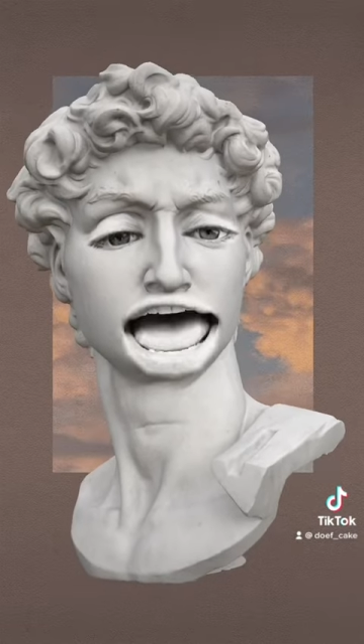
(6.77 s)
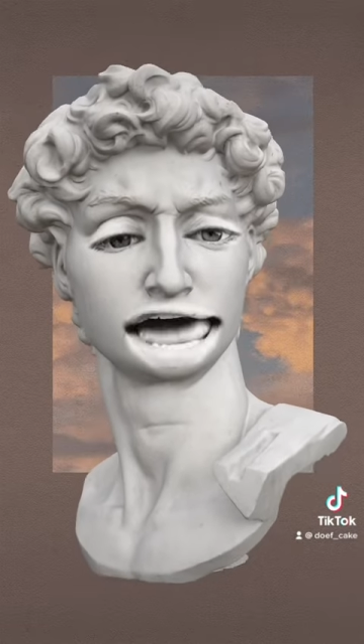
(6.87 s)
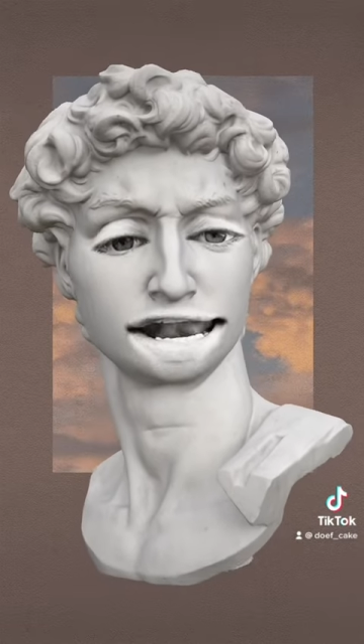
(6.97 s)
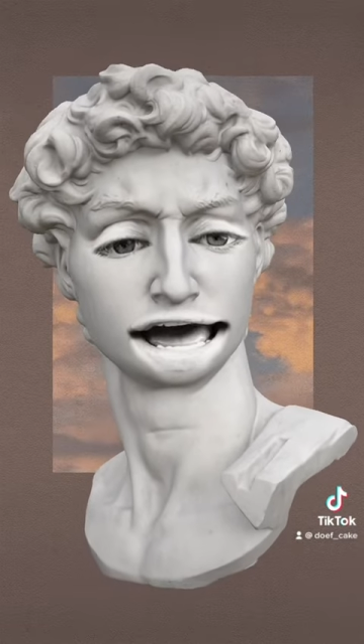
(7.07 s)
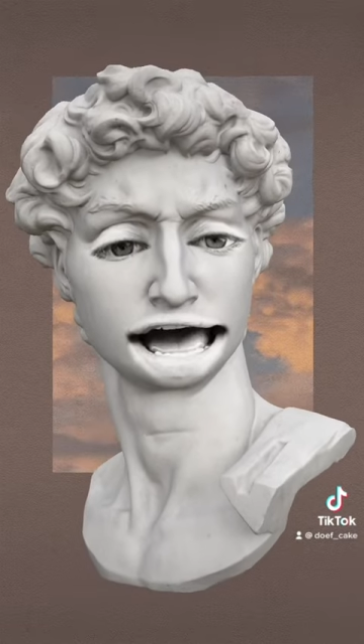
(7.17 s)

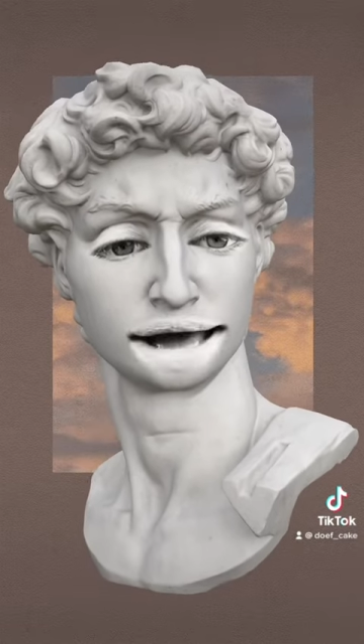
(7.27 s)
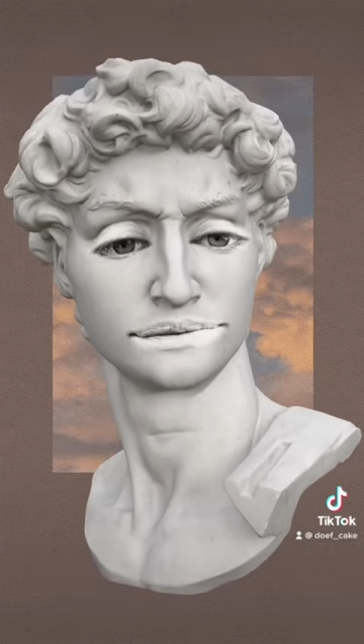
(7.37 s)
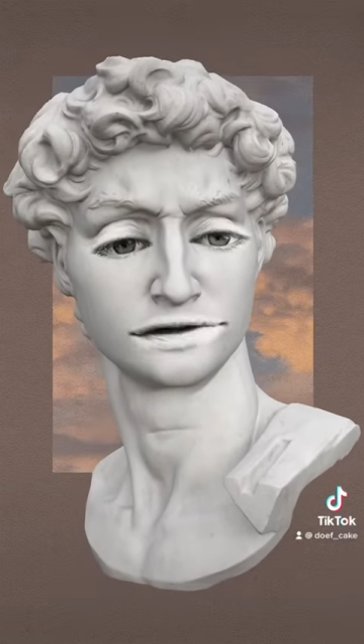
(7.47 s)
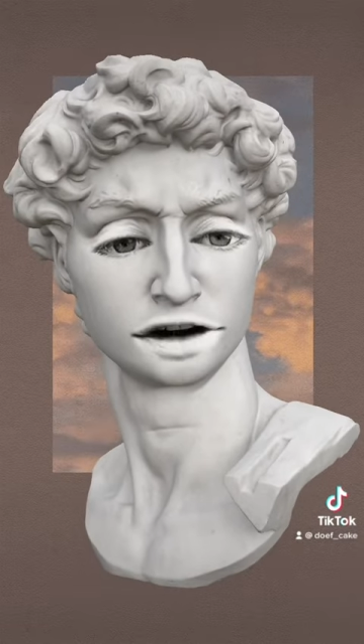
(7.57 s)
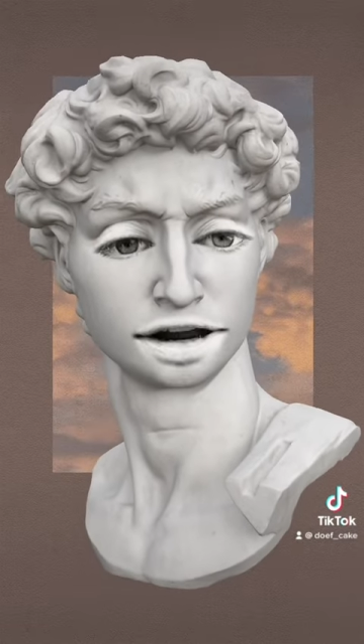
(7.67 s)

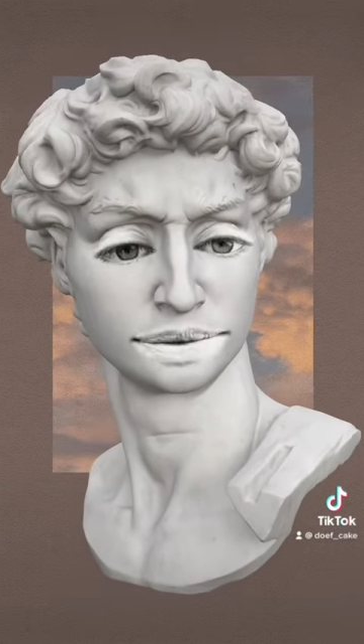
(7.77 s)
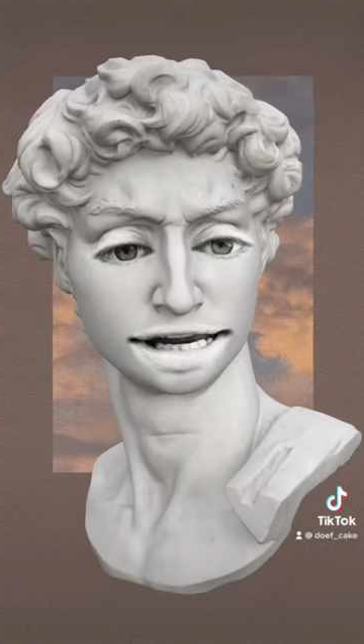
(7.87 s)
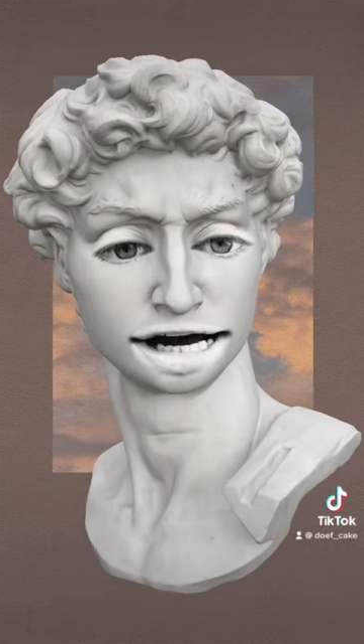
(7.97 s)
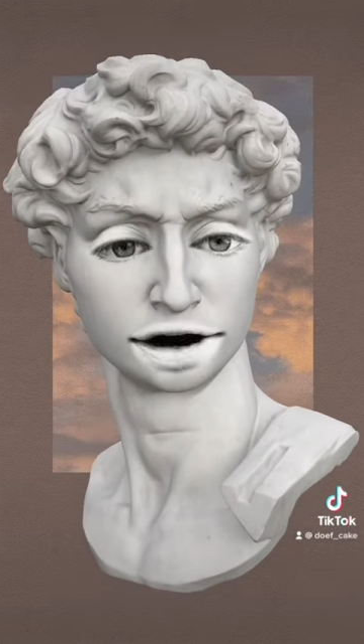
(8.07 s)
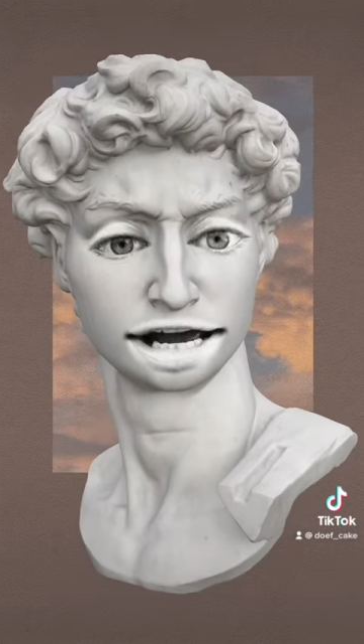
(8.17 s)
And follow
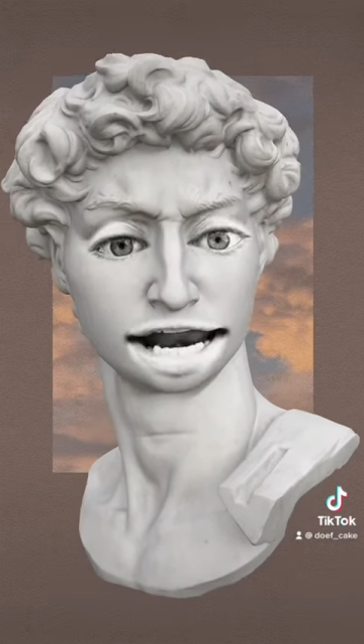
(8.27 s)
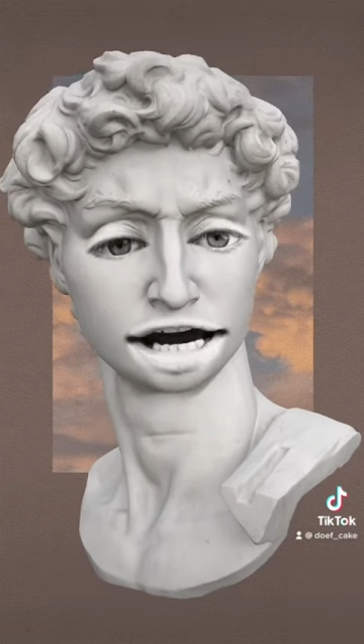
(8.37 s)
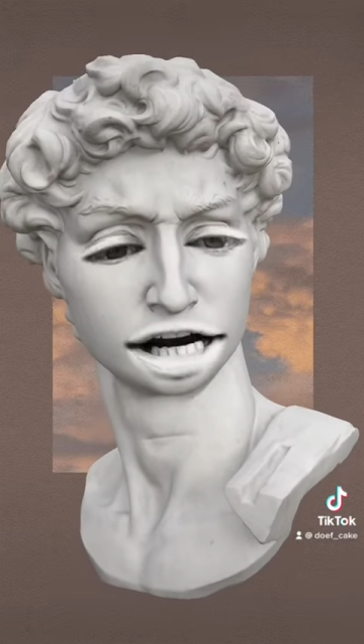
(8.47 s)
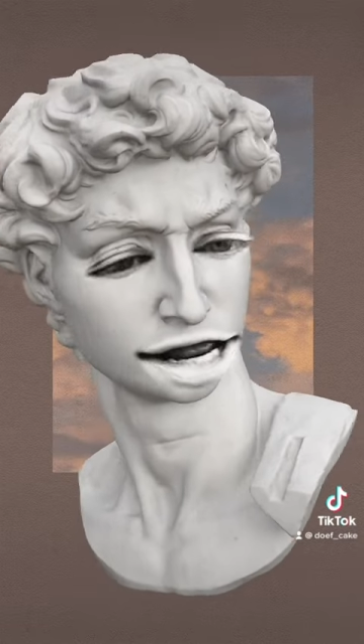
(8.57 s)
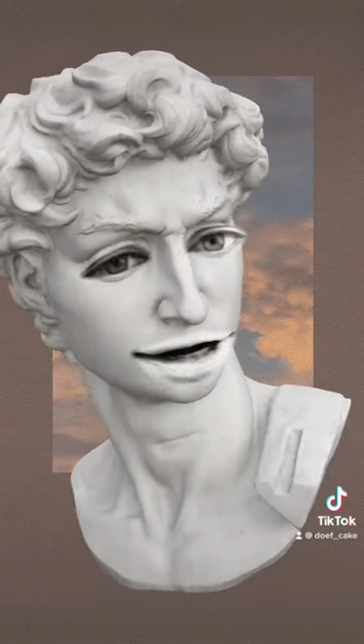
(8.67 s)
me now, okay?
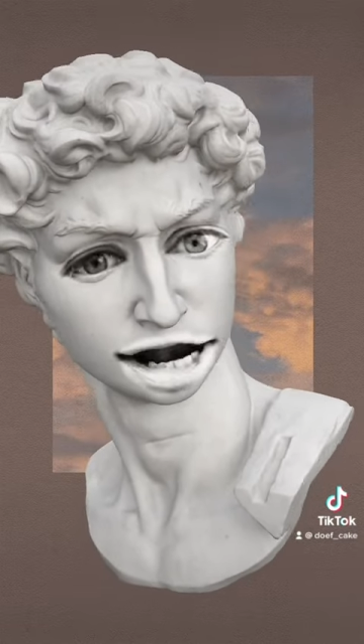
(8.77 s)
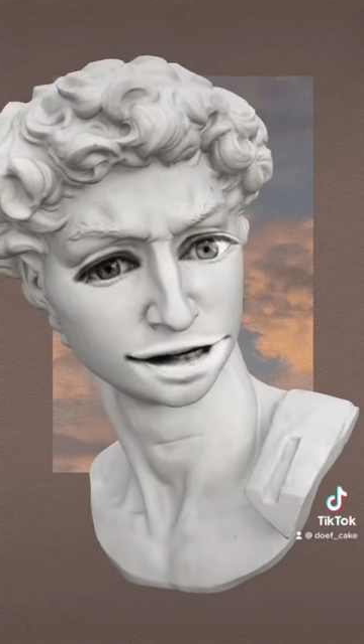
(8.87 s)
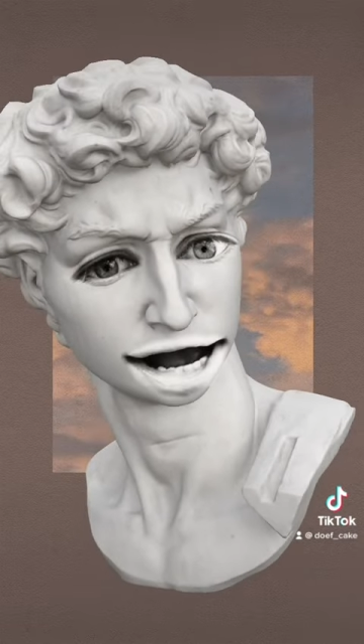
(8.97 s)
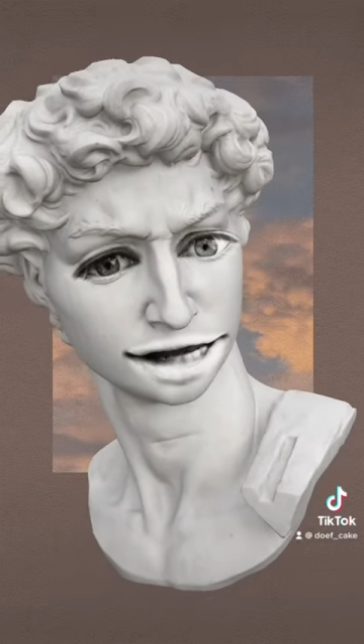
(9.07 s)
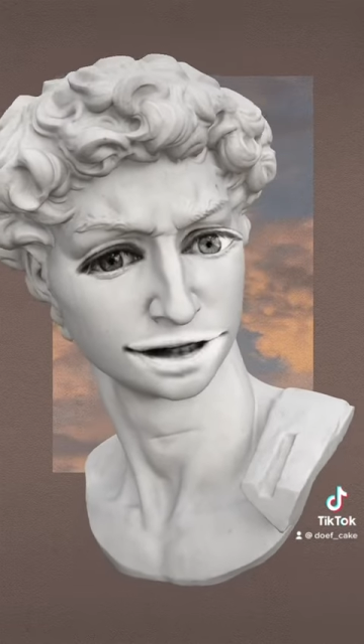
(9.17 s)
Now,
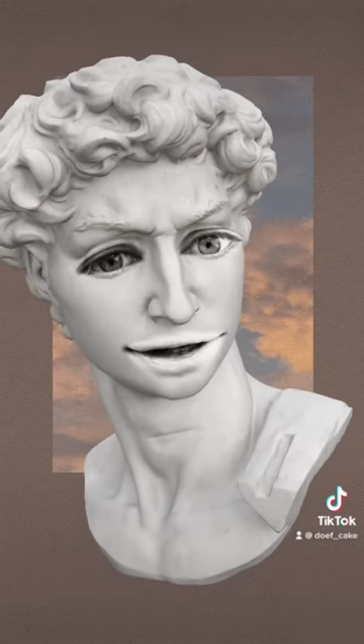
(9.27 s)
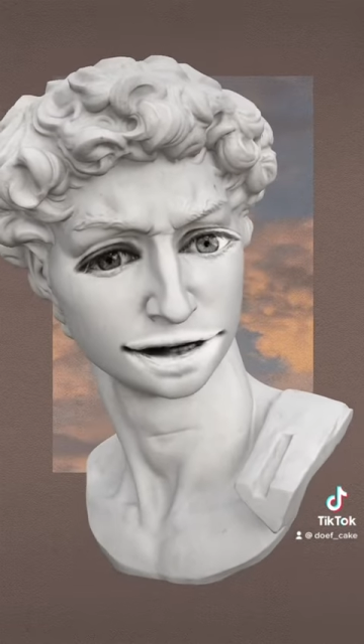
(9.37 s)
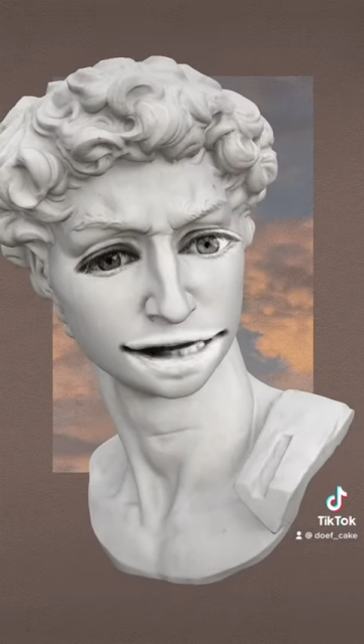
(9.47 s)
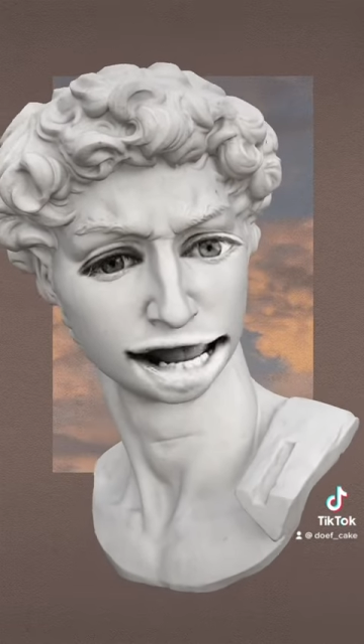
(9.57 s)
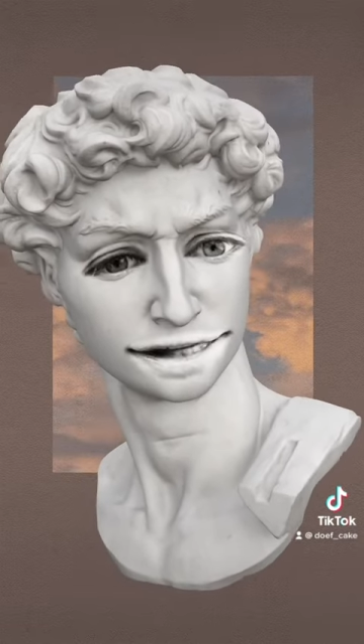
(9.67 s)
close your eyes, you do this.